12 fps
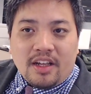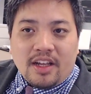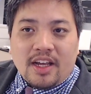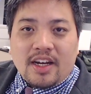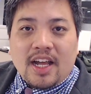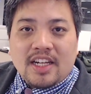
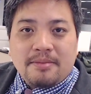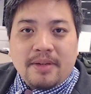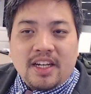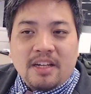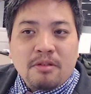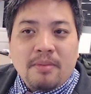and has been
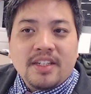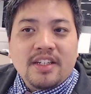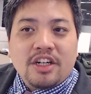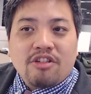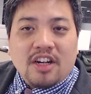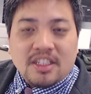implemented
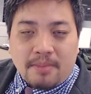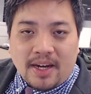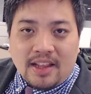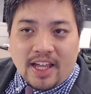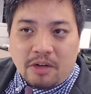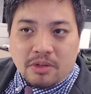across many
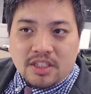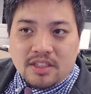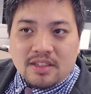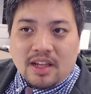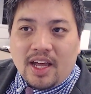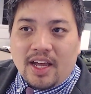
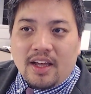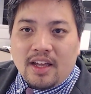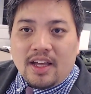languages like